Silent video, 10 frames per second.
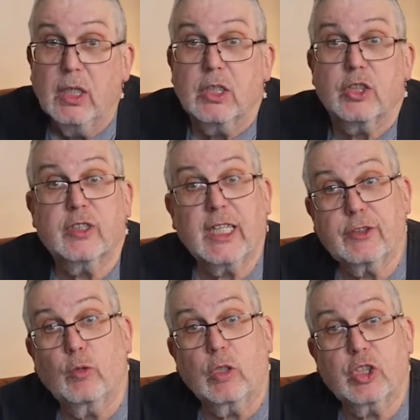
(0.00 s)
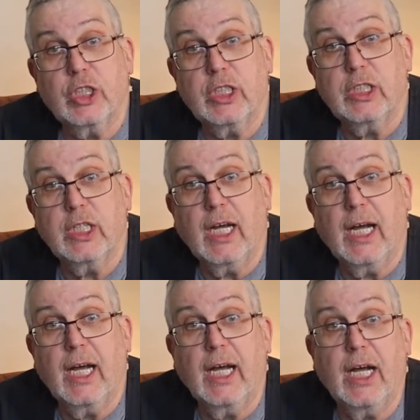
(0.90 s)
So thanks for watching,
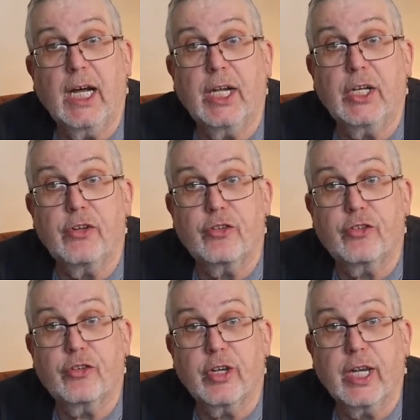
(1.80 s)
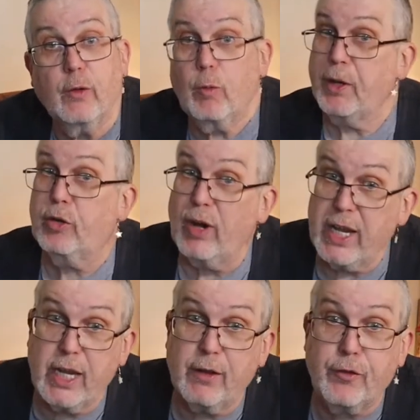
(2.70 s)
and it would be
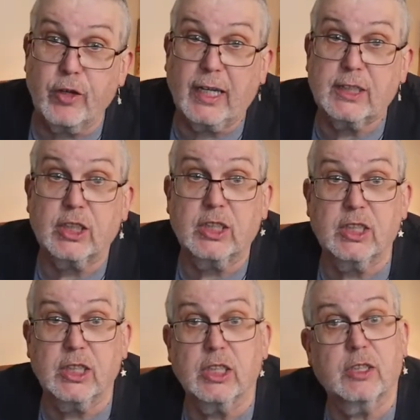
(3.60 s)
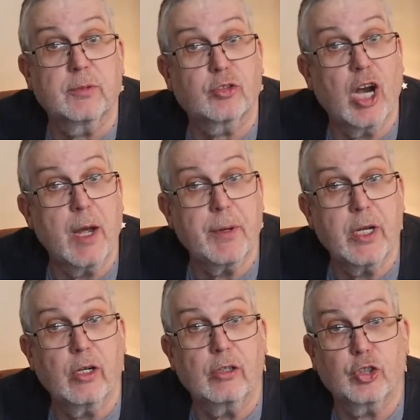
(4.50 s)
great if you'd like to consider
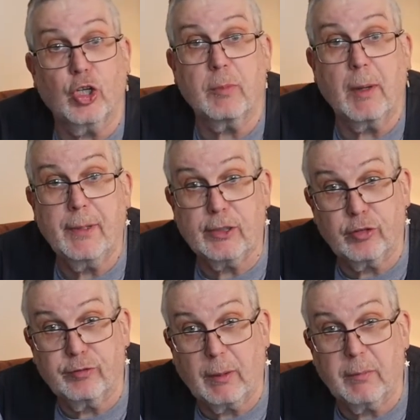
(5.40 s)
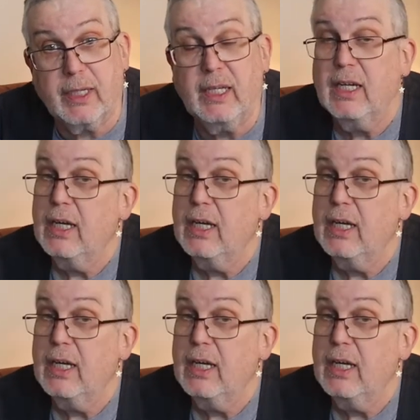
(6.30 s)
subscribing or joining my Patreon family,